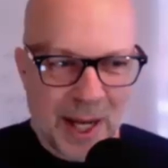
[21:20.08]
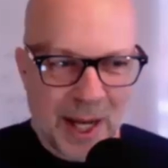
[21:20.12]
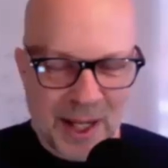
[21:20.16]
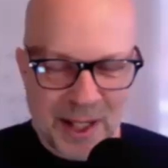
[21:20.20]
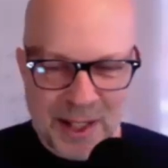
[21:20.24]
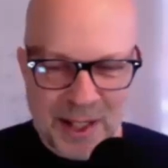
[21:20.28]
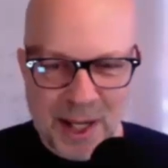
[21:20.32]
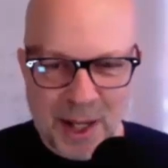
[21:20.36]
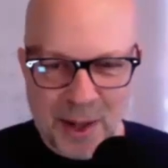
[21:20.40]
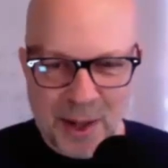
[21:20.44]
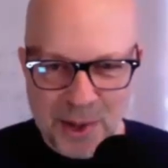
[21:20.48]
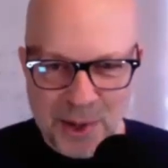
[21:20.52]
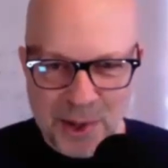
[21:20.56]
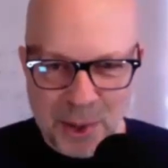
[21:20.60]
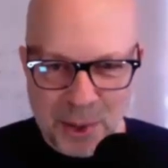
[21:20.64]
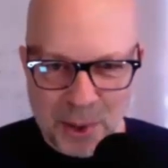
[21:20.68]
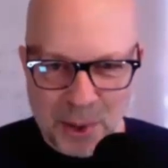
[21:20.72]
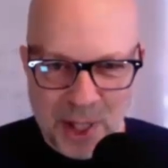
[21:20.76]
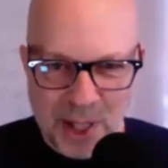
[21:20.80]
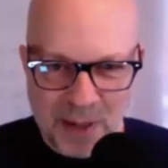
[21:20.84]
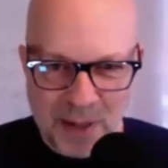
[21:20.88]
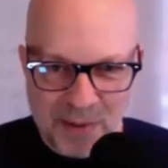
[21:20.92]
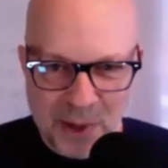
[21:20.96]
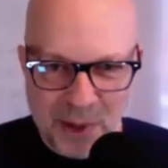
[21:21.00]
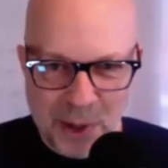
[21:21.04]
tell the
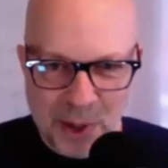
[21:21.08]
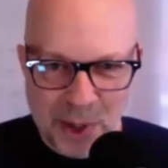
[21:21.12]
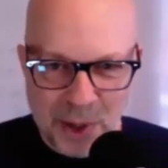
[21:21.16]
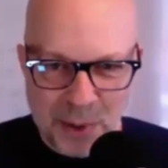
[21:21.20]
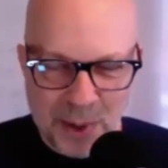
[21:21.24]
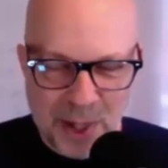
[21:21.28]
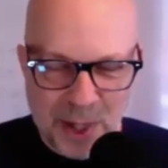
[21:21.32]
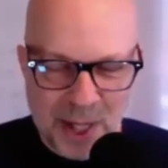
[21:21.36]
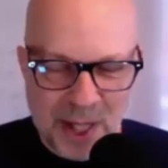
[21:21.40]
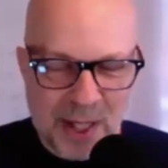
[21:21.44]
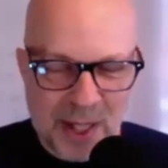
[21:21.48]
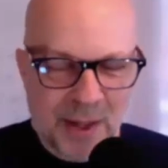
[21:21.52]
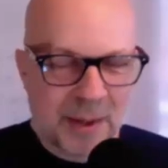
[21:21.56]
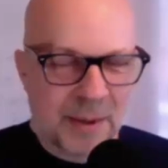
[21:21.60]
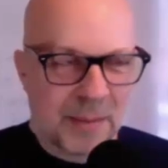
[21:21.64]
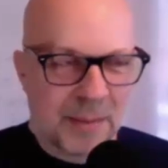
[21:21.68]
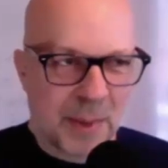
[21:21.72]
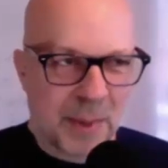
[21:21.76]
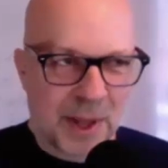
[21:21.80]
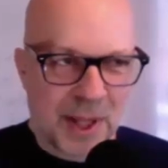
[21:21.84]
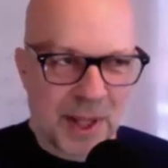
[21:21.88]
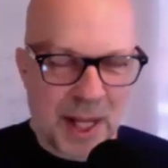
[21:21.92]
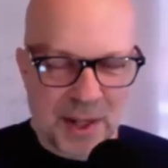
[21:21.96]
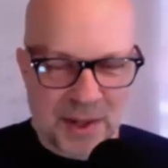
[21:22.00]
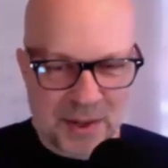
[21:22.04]
story, even though you're reading,
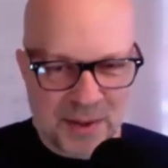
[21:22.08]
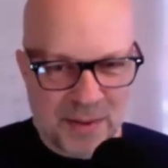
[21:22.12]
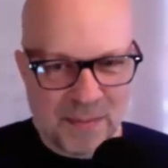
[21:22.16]
but that's